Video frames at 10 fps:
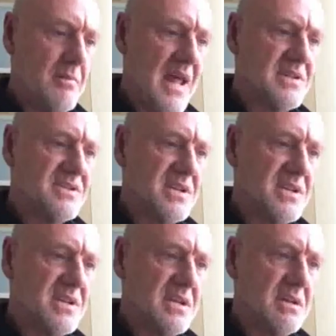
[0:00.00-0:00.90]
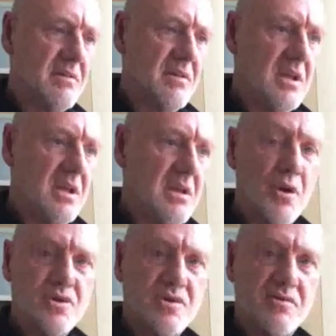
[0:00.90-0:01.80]
managing the
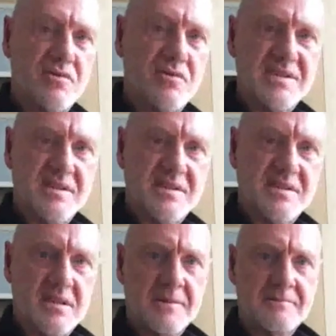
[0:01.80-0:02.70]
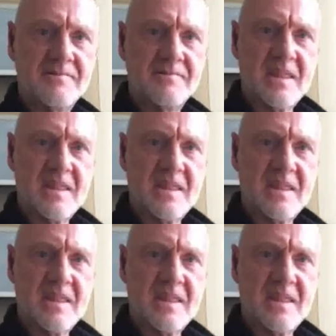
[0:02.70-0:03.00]
minutiae of the business.